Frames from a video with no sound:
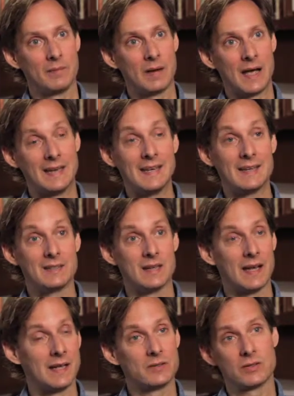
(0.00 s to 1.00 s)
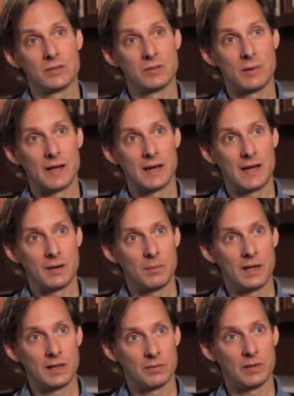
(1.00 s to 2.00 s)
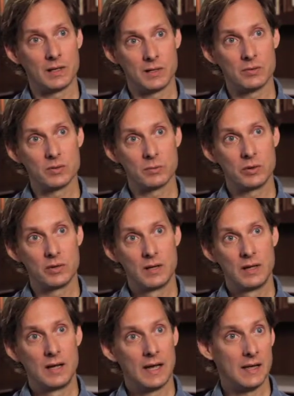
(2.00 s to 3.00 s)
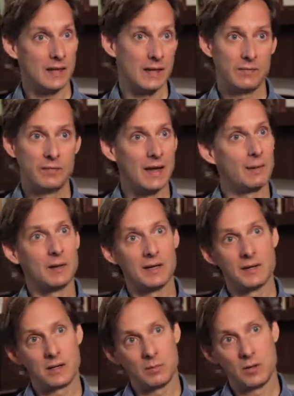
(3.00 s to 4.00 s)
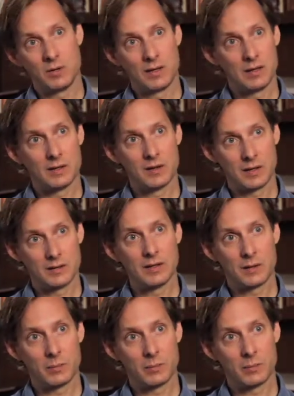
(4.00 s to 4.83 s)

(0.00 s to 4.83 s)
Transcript: ideas and answers about how to make it really usable, and then family and the community that are going to take